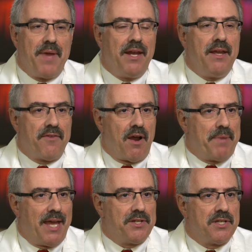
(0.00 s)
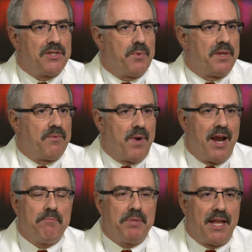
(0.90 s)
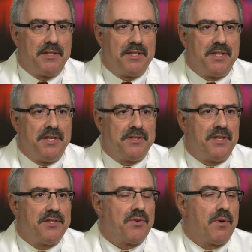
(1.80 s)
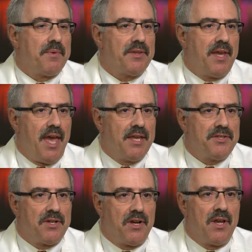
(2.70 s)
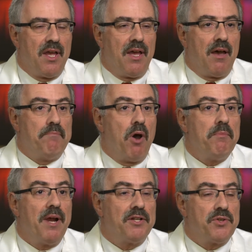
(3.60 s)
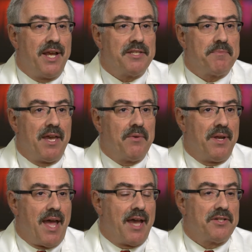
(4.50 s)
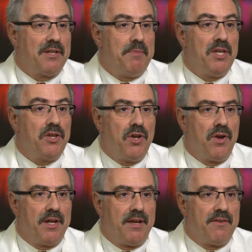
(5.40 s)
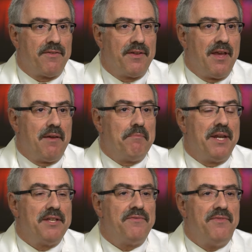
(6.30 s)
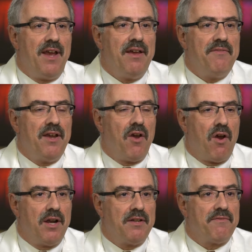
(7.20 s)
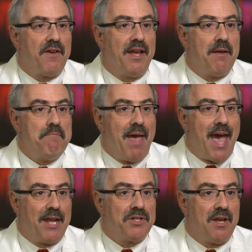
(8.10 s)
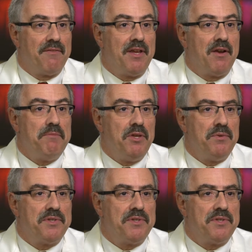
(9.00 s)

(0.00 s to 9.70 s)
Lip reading: many of our patients with rare blood diseases or with cancer, a bone marrow transplant would actually be curative, but it's very, very hard to find a match of their immune